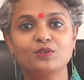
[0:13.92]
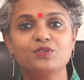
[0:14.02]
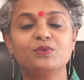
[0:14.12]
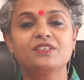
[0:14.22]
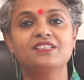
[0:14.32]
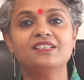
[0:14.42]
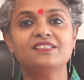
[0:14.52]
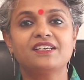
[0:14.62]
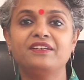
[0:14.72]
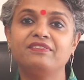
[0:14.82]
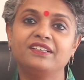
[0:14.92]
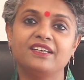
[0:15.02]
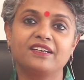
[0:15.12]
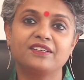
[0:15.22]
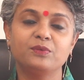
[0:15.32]
Dr. Suvarchalaa, Scientific
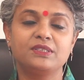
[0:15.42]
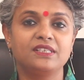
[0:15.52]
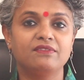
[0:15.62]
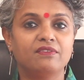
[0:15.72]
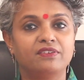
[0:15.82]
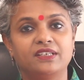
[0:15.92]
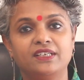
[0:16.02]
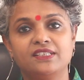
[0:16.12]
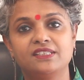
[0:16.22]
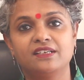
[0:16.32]
Director with ZIVA Fertility